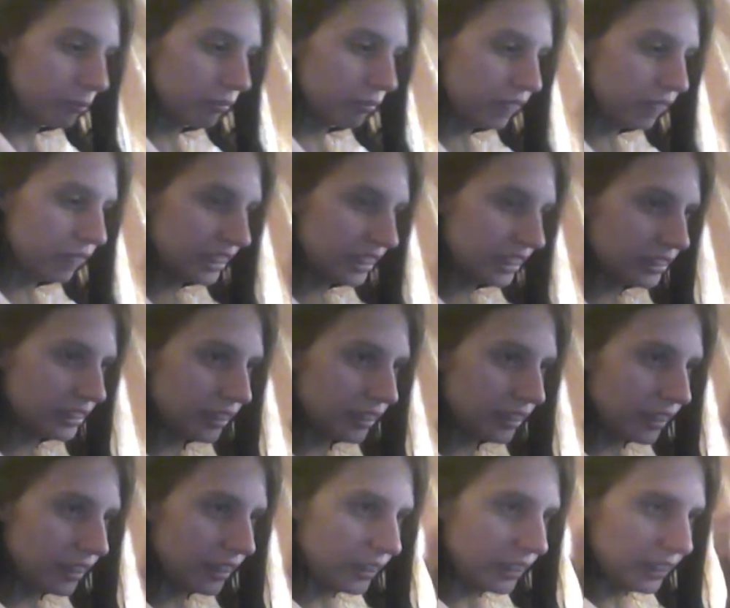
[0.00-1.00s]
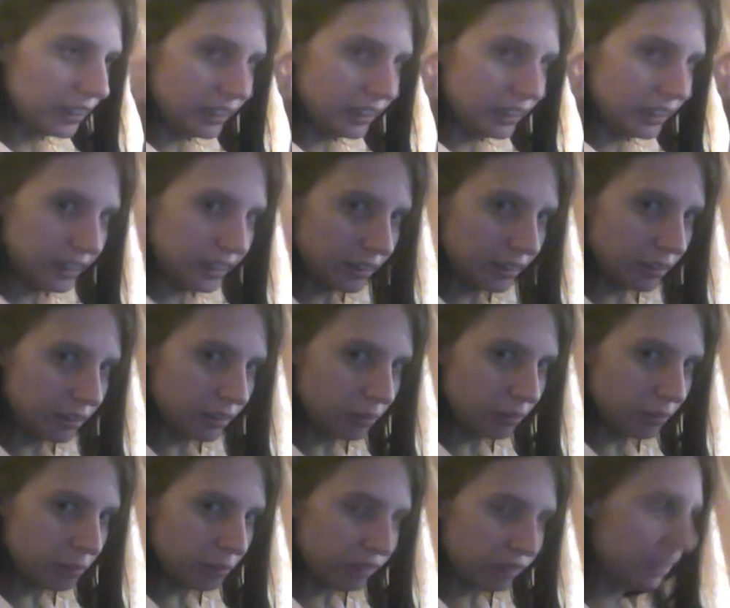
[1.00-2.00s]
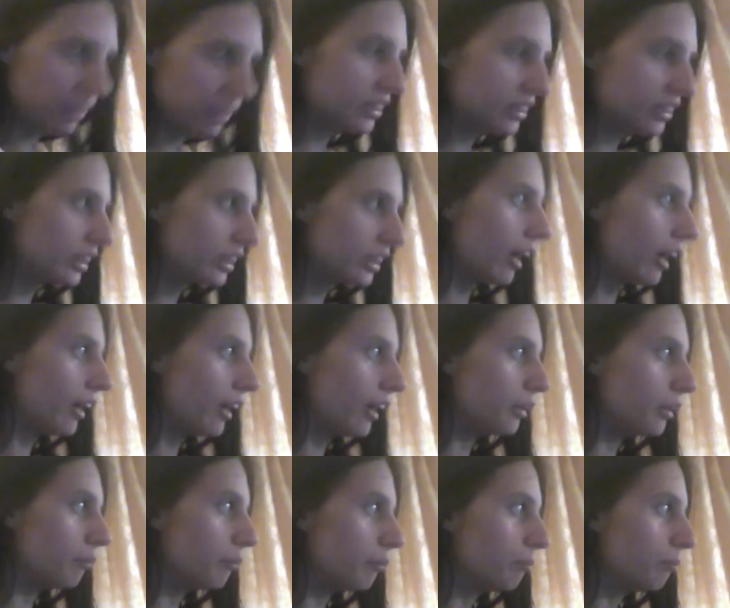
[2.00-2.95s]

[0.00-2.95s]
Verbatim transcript: faced my right side.